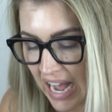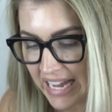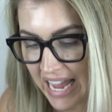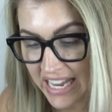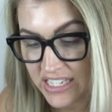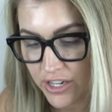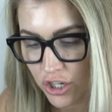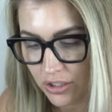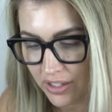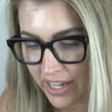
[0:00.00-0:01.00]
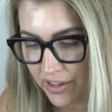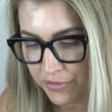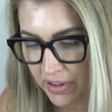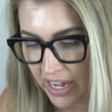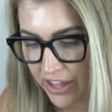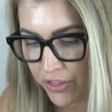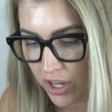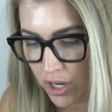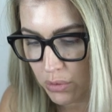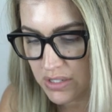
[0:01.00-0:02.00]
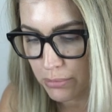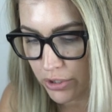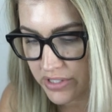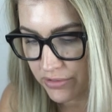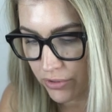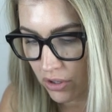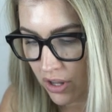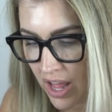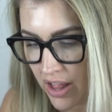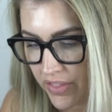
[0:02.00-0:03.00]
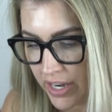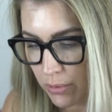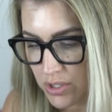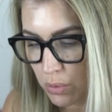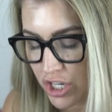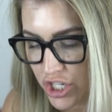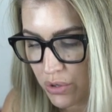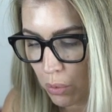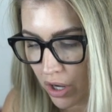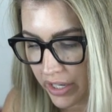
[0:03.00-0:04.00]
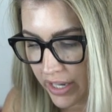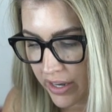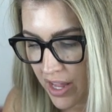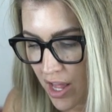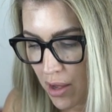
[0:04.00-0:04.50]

I ended her life. I thought it was merciful, that it was what she wanted,